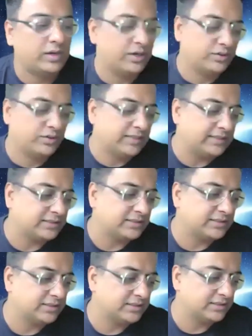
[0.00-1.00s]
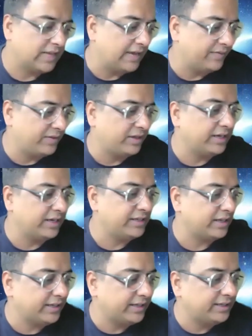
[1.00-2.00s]
that is. Uh, I think India
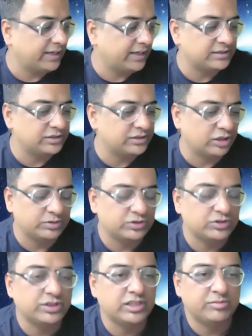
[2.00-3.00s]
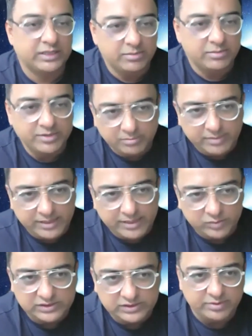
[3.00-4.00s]
India has the opportunity of becoming the metaverse
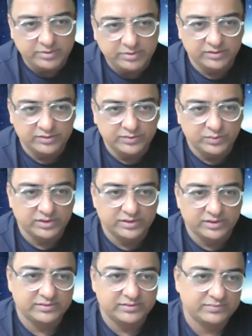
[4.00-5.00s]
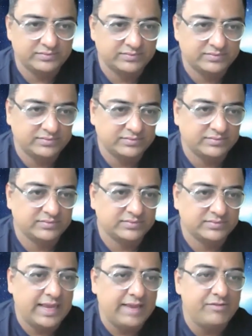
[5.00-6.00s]
capital of the world.
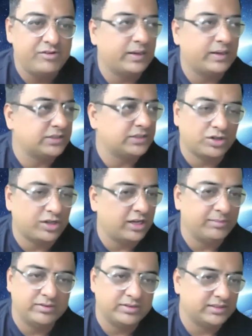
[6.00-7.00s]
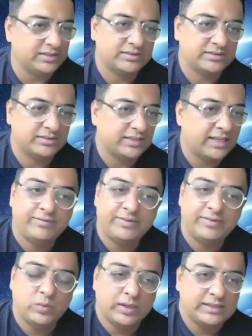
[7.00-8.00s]
Everyone is talking about it. Everyone
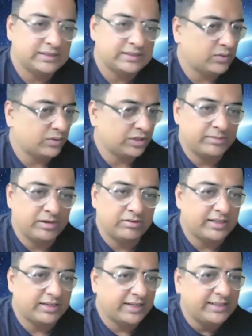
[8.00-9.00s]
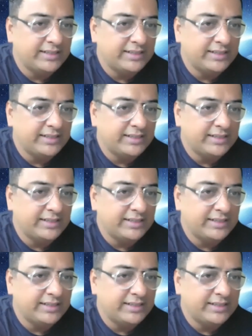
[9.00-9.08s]
is talking about it. India